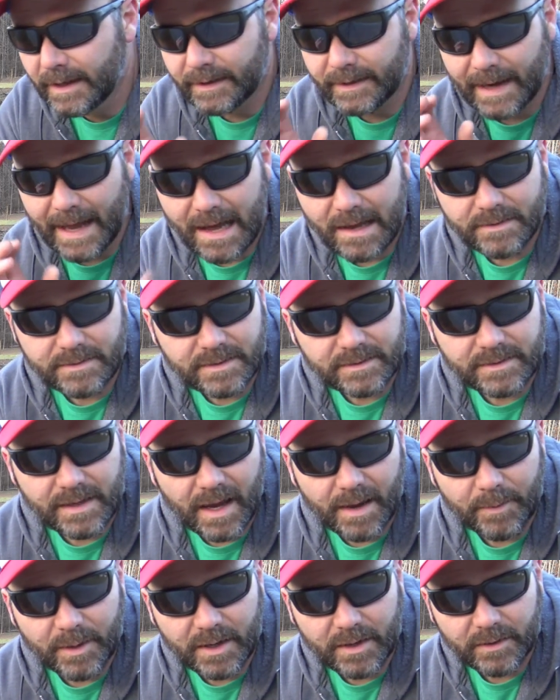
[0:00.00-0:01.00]
Now's the
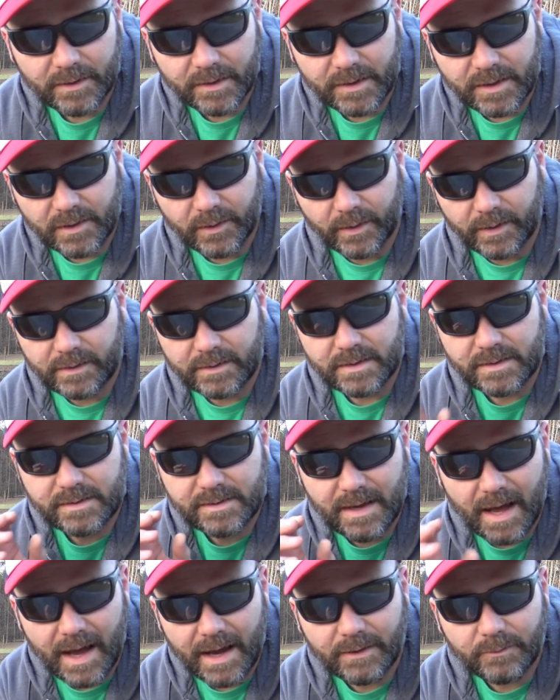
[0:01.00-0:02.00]
time of year to do it.
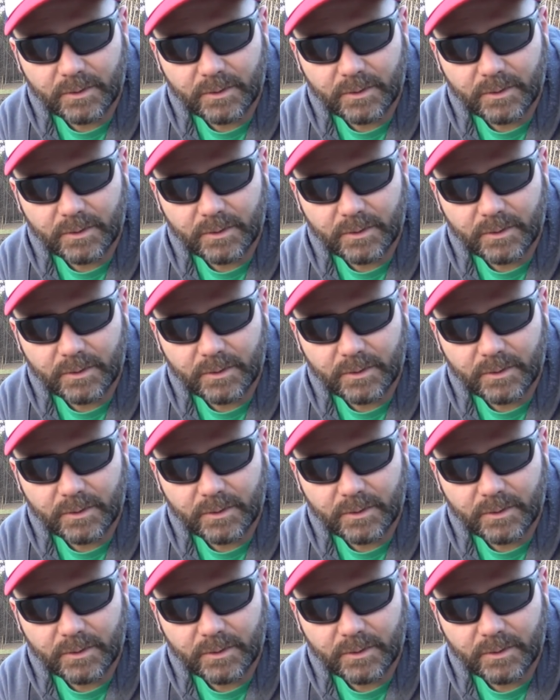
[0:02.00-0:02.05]
Decide